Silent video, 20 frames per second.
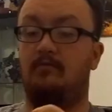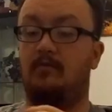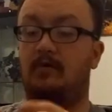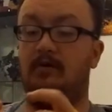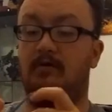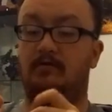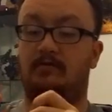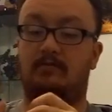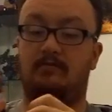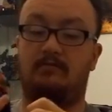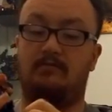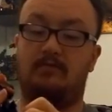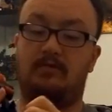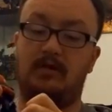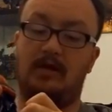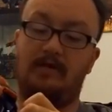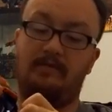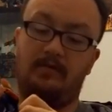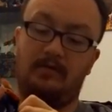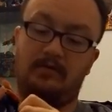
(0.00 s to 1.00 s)
weird
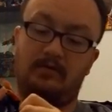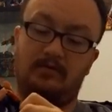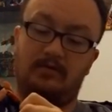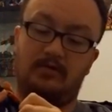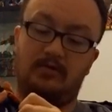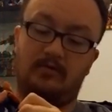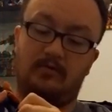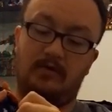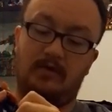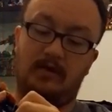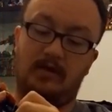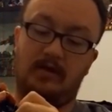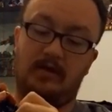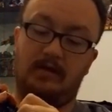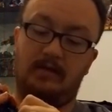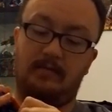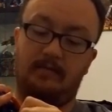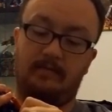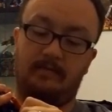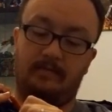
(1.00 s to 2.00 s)
javelin sword
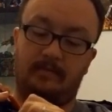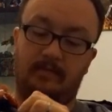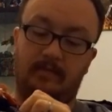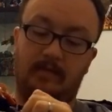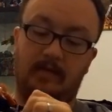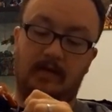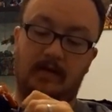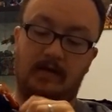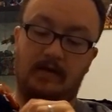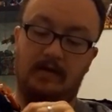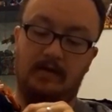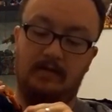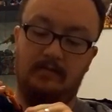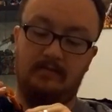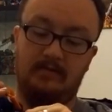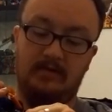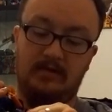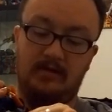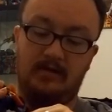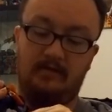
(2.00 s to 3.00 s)
thing, and
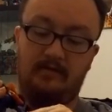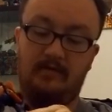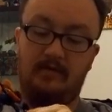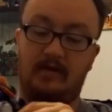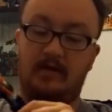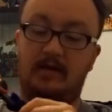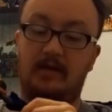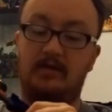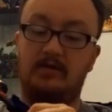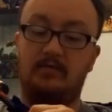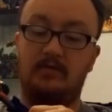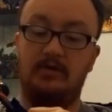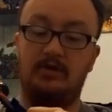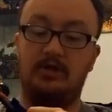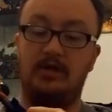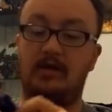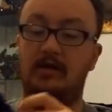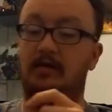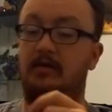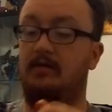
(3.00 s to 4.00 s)
himself a nice wee
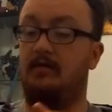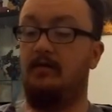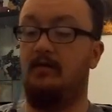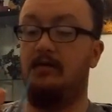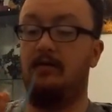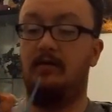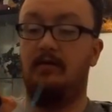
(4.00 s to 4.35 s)
shield.